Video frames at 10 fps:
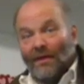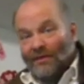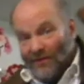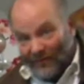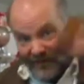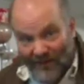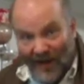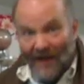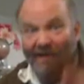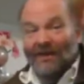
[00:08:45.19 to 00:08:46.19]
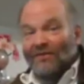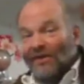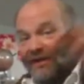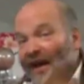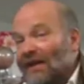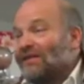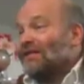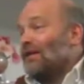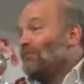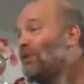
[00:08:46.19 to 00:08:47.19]
To the end of the night,
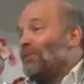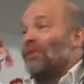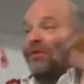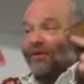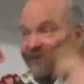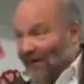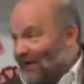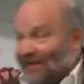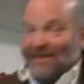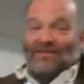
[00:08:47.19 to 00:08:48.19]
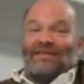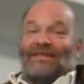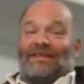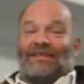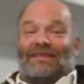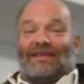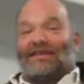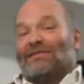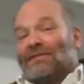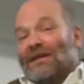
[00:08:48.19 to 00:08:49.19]
some people were very interested in
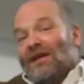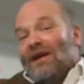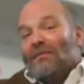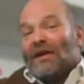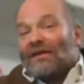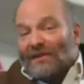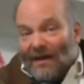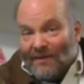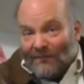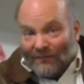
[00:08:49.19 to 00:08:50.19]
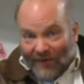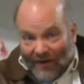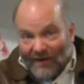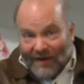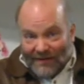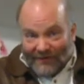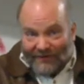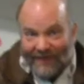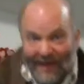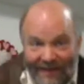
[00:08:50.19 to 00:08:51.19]
talking to me because I am very
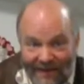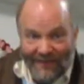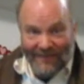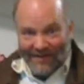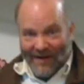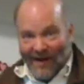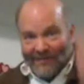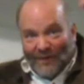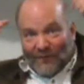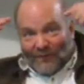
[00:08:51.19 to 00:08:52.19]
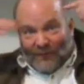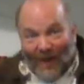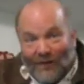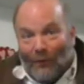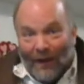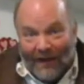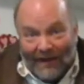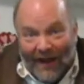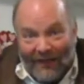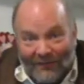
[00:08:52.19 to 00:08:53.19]
entertaining. I am the feckwig
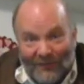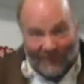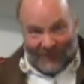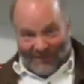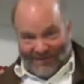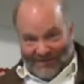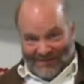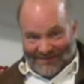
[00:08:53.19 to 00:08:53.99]
after all.